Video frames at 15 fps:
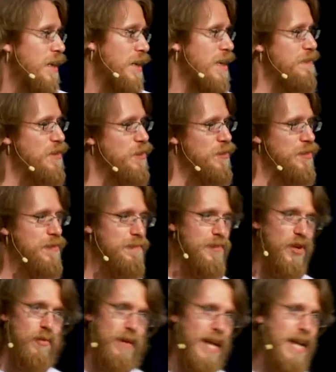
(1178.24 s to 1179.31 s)
If you
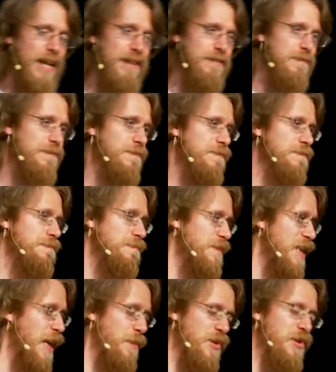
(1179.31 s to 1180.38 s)
don't have
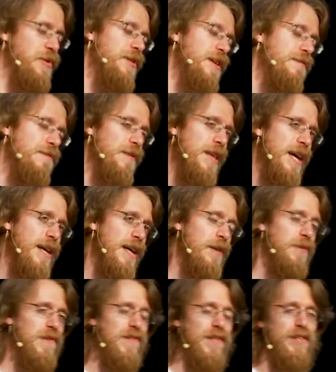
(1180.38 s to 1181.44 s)
an opportunity for that, I
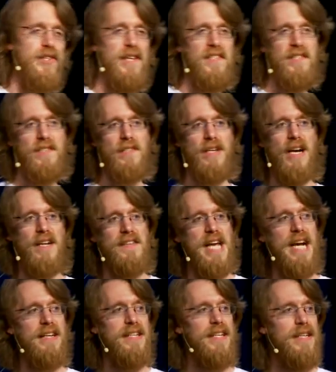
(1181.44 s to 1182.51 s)
would suggest
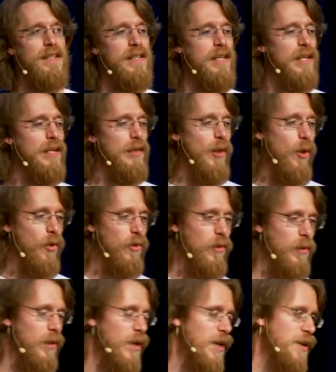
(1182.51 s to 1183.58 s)
contacting
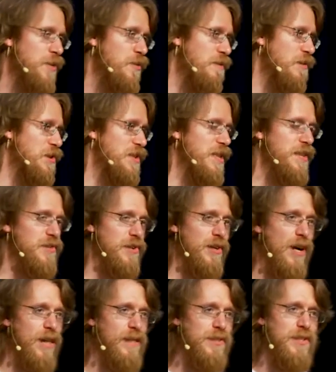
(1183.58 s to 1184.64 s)
local universities or
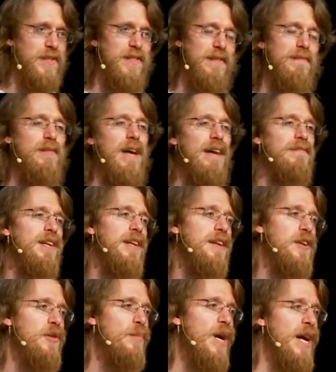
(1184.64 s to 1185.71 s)
colleges if you have any
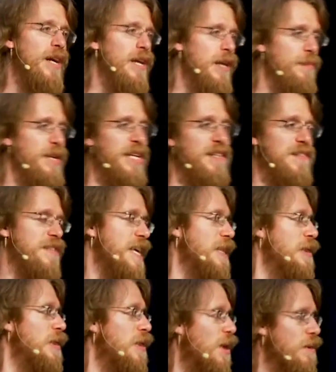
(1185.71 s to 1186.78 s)
nearby, because they
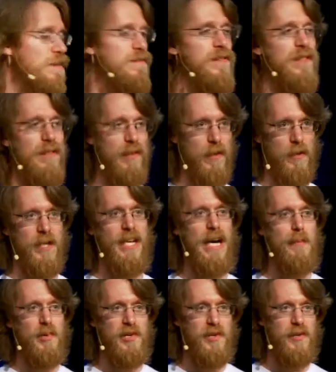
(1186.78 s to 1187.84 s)
love learning
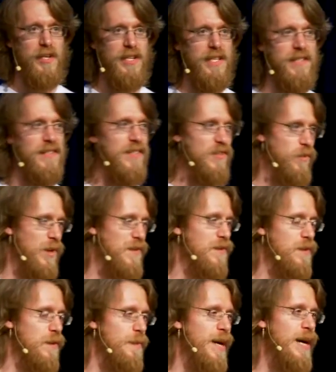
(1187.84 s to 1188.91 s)
opportunities. That's what
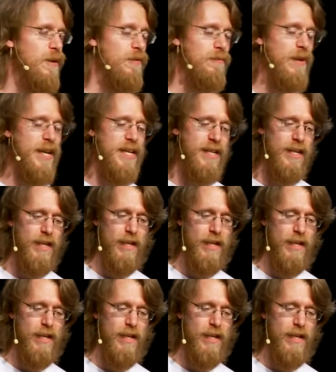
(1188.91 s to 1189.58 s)
they're about, right?